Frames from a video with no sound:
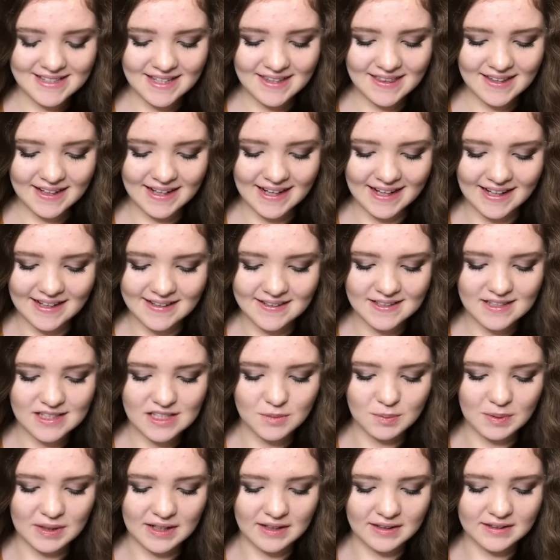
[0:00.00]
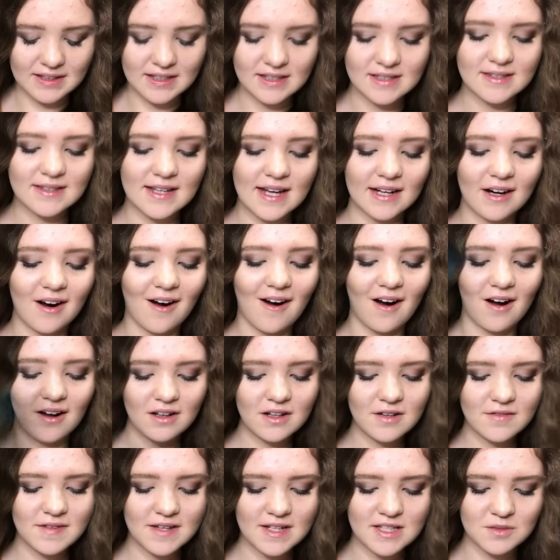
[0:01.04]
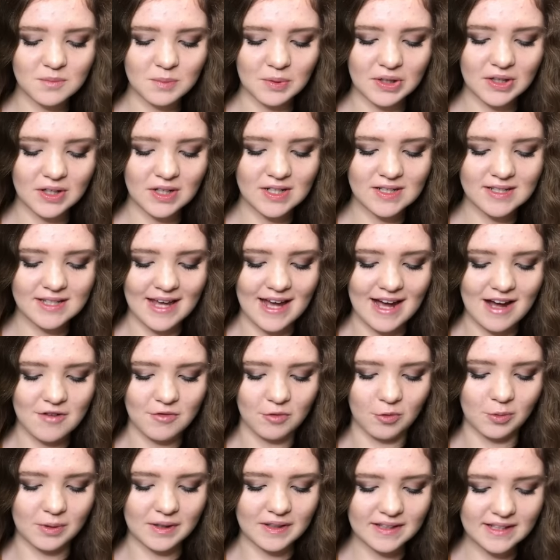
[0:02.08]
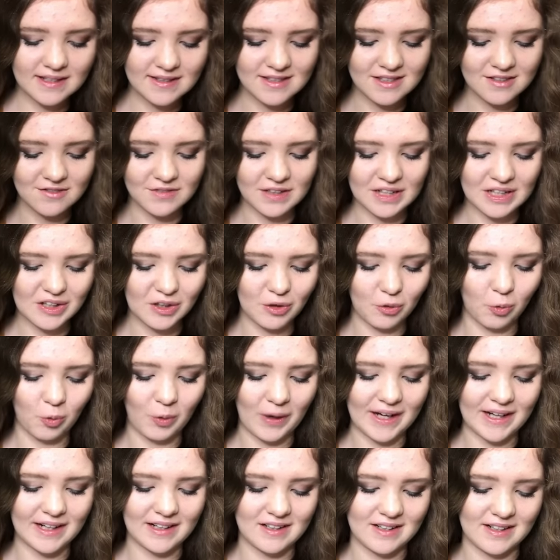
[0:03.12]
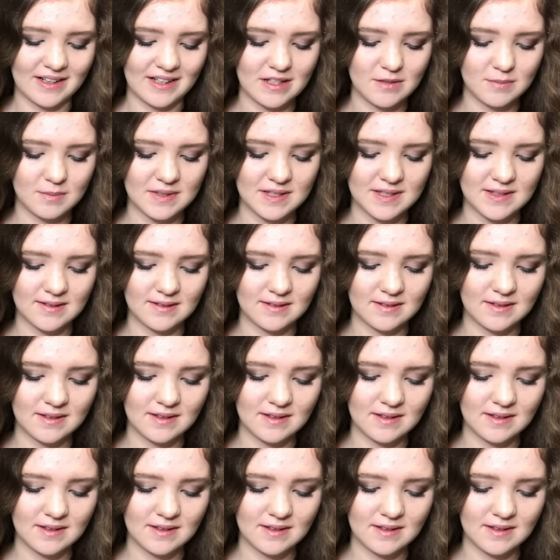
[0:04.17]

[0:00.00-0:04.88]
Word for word: see the cages, but it looks like all of these birds have really severe wing clips.